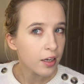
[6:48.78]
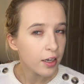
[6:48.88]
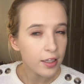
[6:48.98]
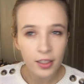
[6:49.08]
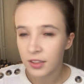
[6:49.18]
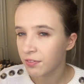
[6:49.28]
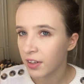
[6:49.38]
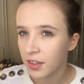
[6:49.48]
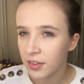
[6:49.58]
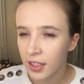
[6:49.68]
It has
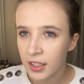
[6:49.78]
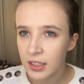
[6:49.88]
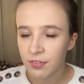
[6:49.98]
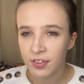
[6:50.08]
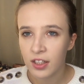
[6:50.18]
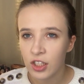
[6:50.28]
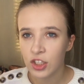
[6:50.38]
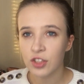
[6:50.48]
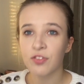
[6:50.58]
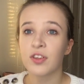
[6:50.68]
very nice
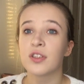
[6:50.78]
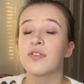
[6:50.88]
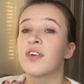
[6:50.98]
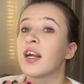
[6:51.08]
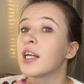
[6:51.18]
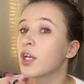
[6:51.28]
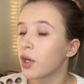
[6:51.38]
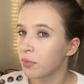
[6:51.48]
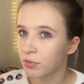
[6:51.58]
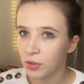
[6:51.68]
finish, feels very
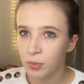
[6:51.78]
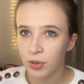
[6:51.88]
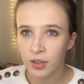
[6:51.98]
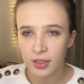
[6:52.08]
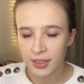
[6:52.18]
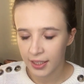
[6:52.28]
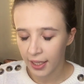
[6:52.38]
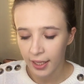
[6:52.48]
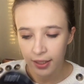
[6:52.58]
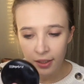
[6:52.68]
comfortable on the
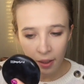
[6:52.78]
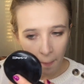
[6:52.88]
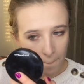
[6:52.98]
skin,